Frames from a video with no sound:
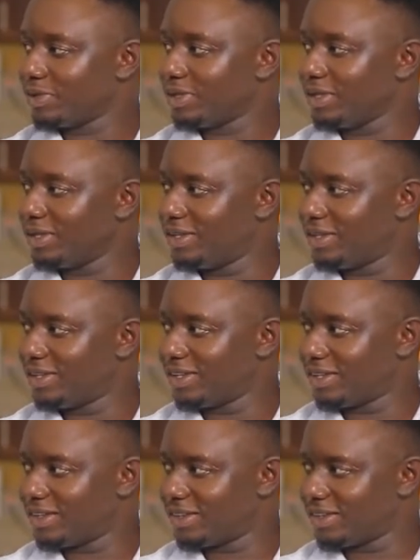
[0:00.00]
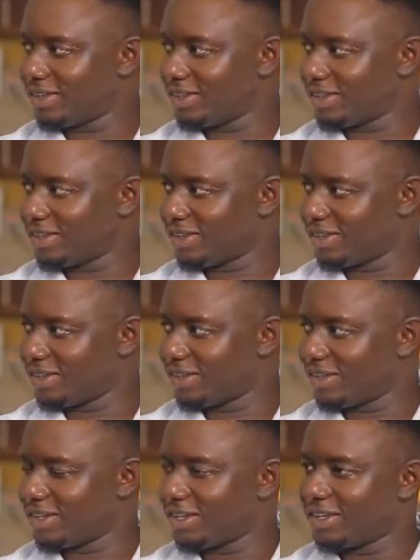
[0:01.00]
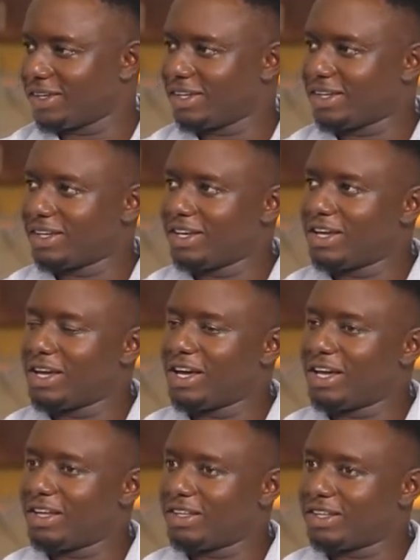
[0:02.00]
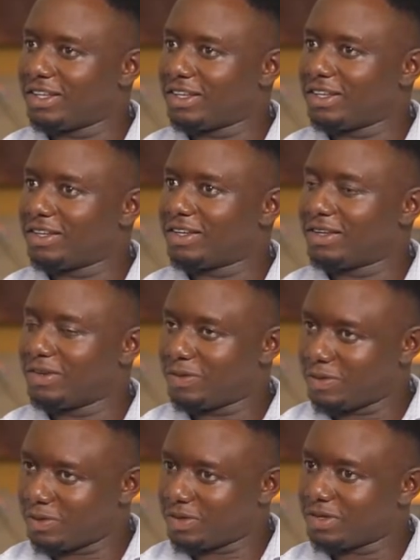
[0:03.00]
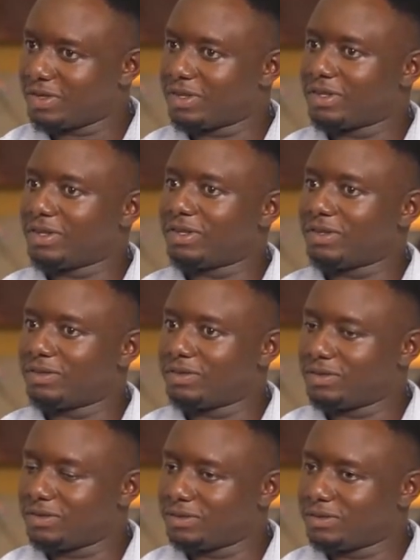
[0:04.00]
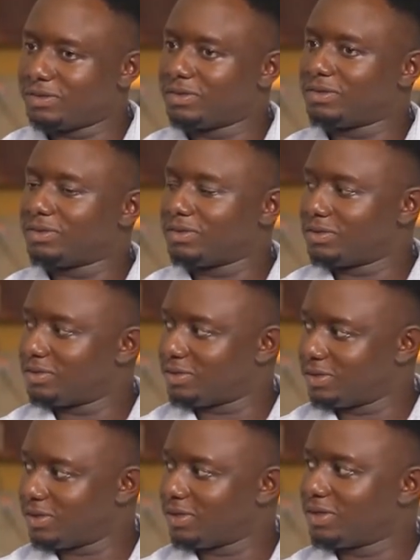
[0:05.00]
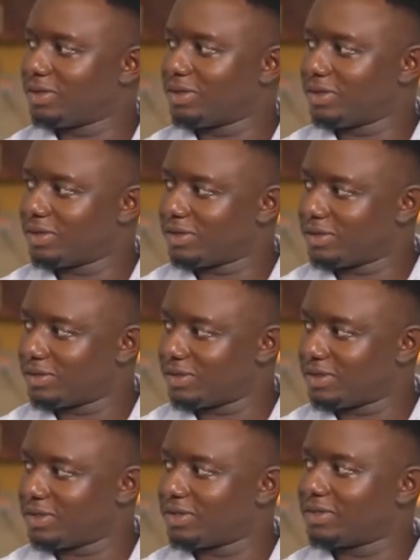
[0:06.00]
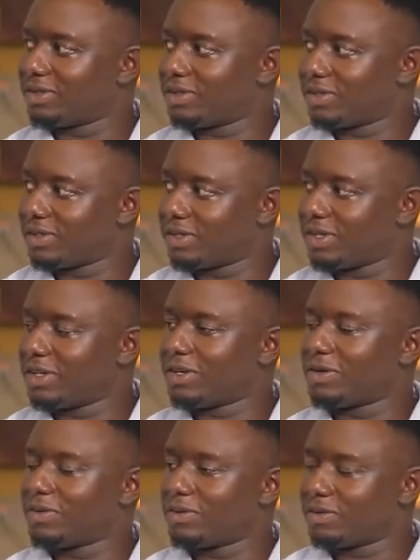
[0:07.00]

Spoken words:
This person isn't speaking.